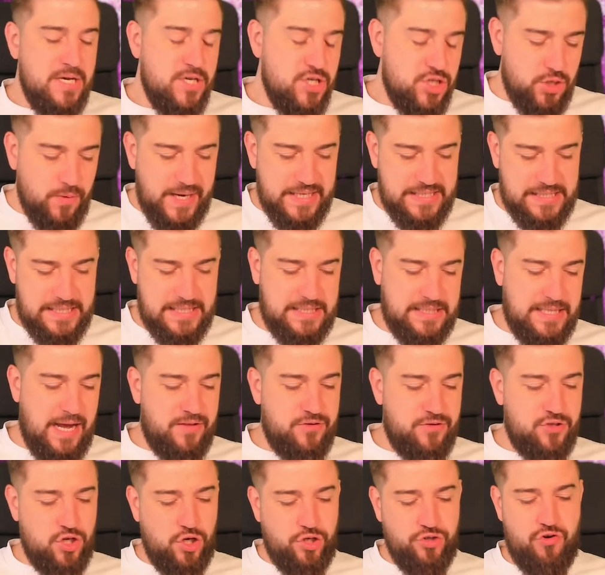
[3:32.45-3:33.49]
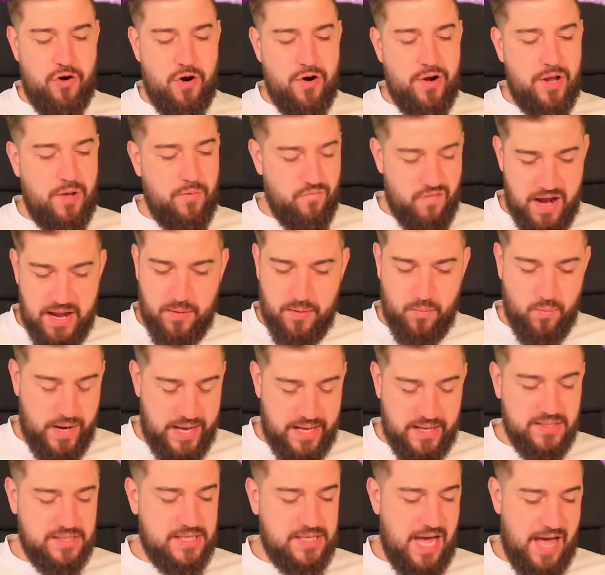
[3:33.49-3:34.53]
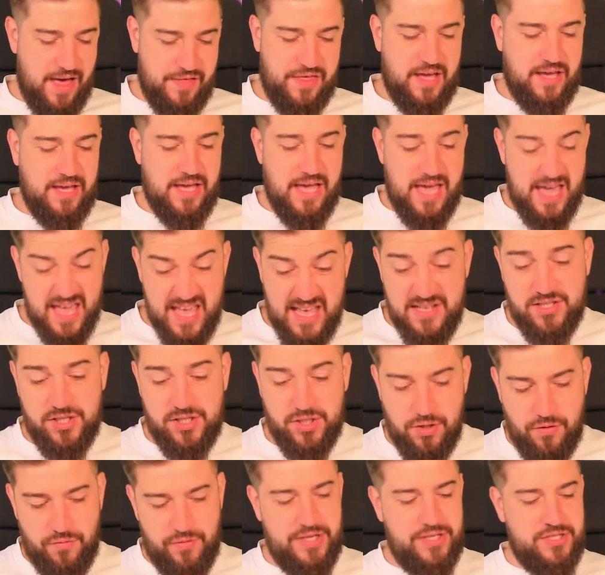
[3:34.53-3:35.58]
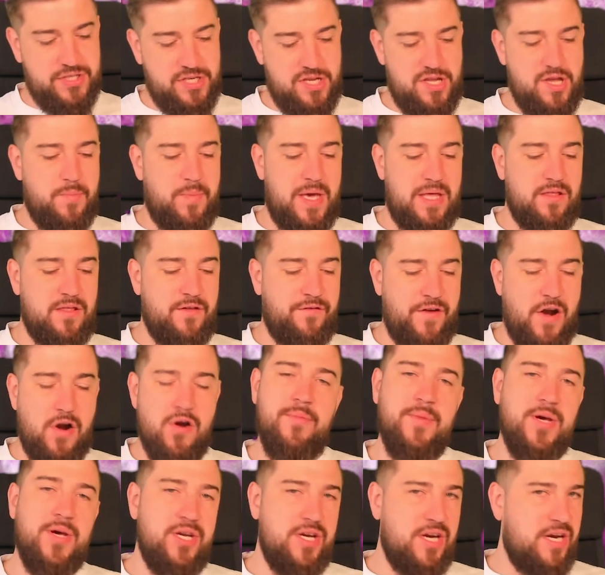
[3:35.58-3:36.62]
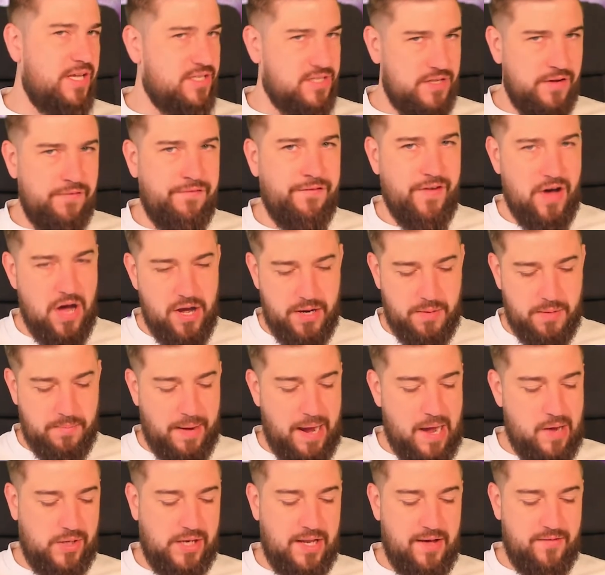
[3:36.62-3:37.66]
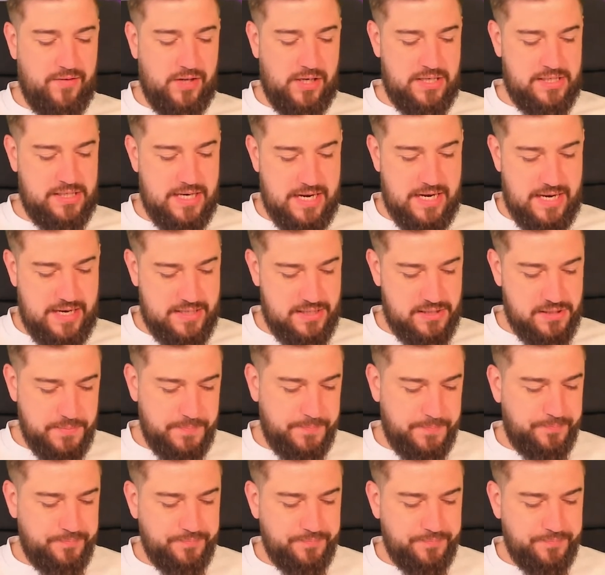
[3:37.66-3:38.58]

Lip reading: So as it stands, on droning wings, I think is the reason you pick the Ferryman and is a fine power level as it is.